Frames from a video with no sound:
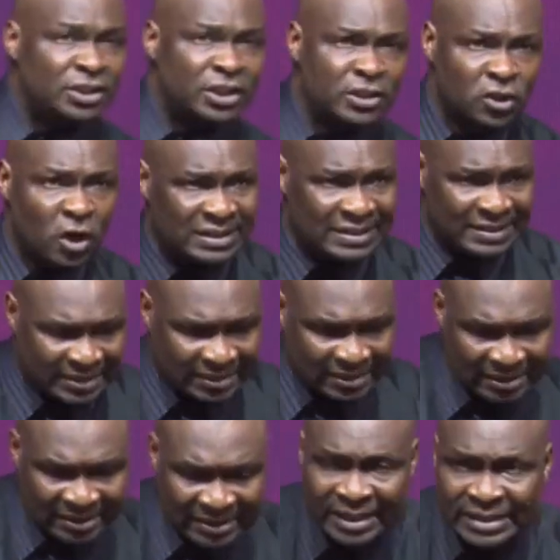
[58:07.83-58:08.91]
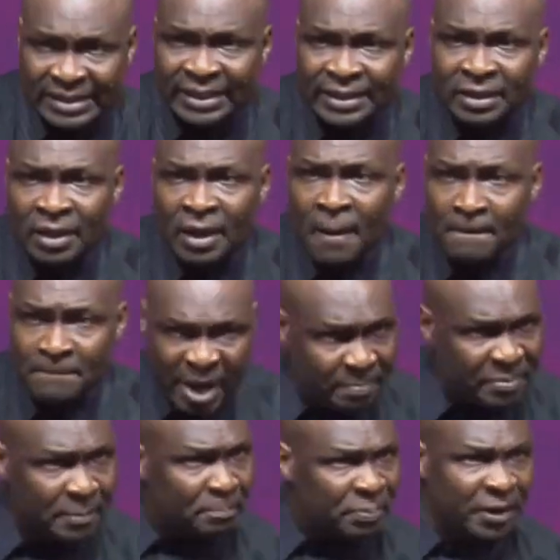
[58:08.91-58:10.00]
Jesus sitting,
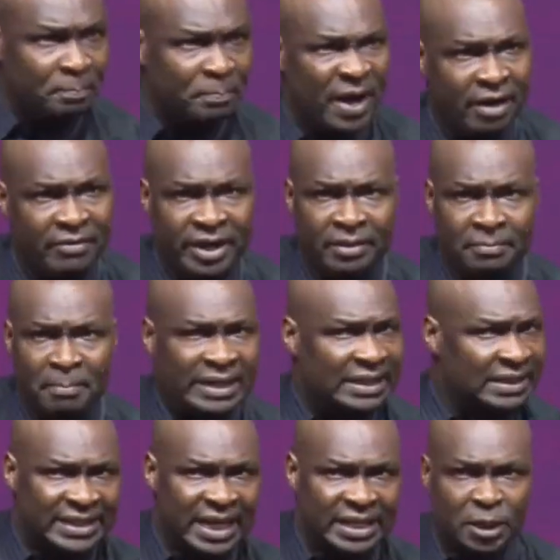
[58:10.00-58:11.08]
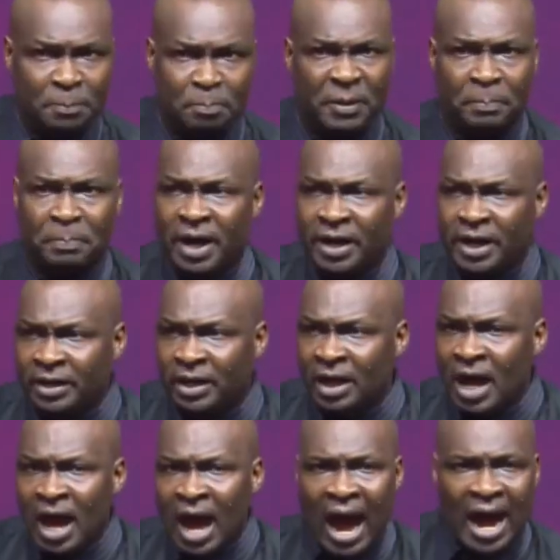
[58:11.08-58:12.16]
maybe preparing, meditating, preparing,
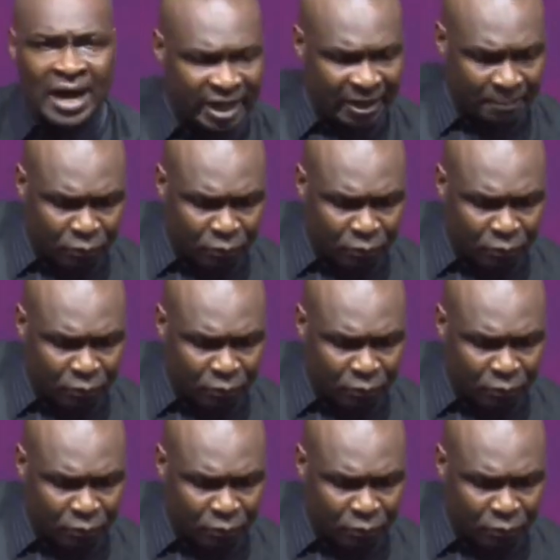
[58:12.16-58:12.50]
and they